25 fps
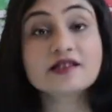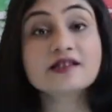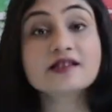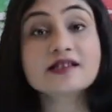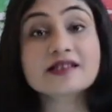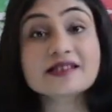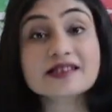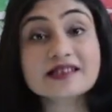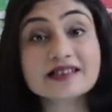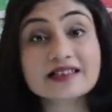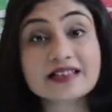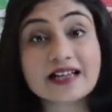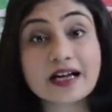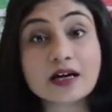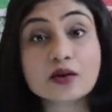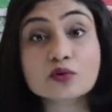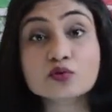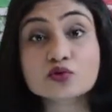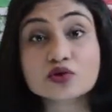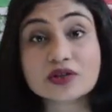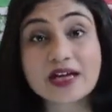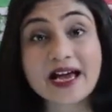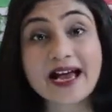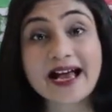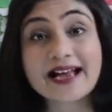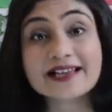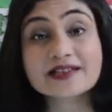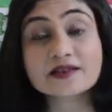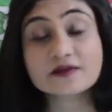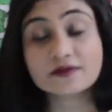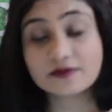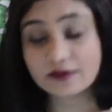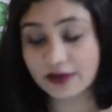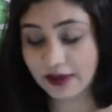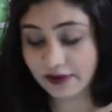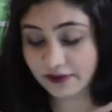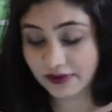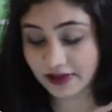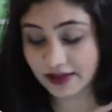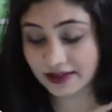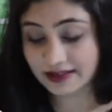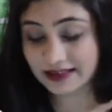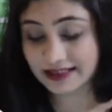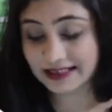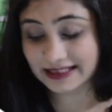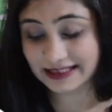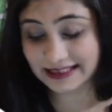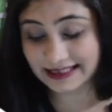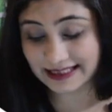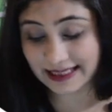discount at
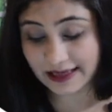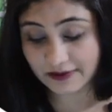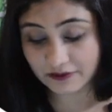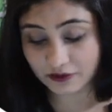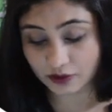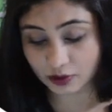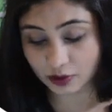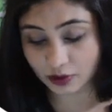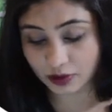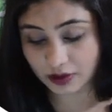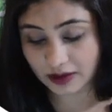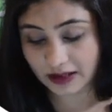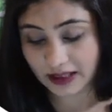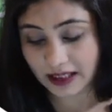variant level.